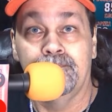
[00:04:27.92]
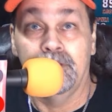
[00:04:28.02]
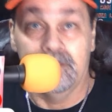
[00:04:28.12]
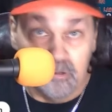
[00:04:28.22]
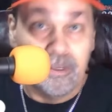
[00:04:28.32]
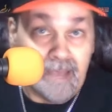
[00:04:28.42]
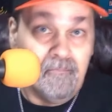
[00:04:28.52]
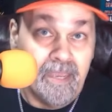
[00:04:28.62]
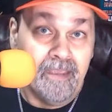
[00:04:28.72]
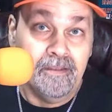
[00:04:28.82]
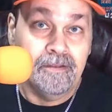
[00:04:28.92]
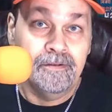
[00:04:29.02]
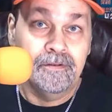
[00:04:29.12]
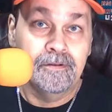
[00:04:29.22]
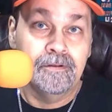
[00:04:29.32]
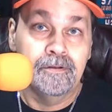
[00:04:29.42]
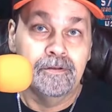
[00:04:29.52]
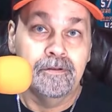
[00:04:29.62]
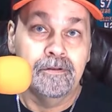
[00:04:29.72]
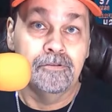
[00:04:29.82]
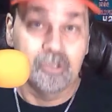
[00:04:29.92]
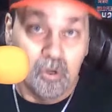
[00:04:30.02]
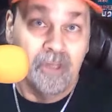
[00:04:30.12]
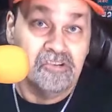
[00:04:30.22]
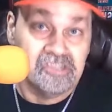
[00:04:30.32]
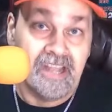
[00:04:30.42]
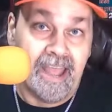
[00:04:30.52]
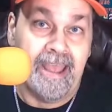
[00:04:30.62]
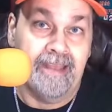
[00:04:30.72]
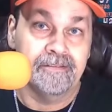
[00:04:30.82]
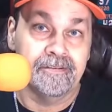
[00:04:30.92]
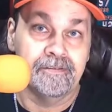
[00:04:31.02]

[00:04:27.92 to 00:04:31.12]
You get me? Do you understand?